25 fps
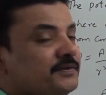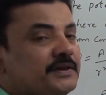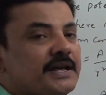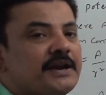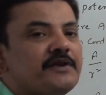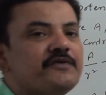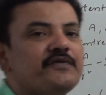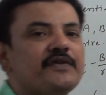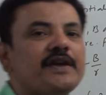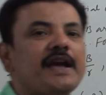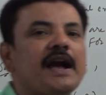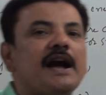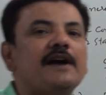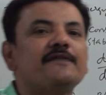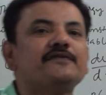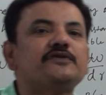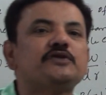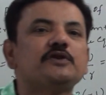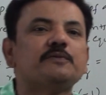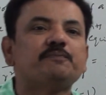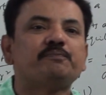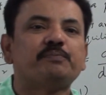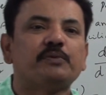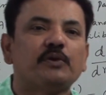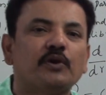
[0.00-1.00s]
then we have
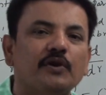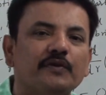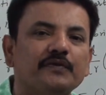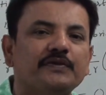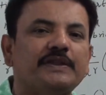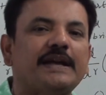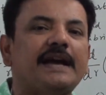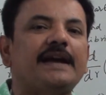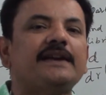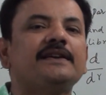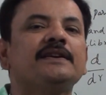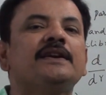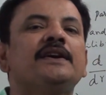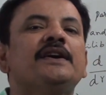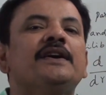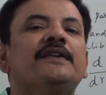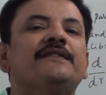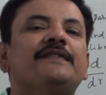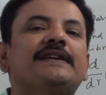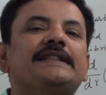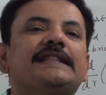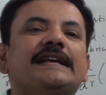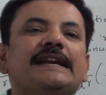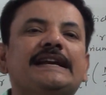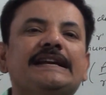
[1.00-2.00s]
to prove that
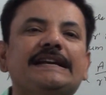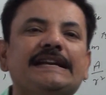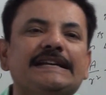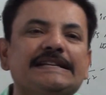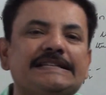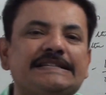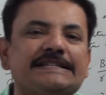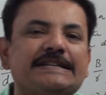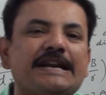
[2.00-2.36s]
whether it is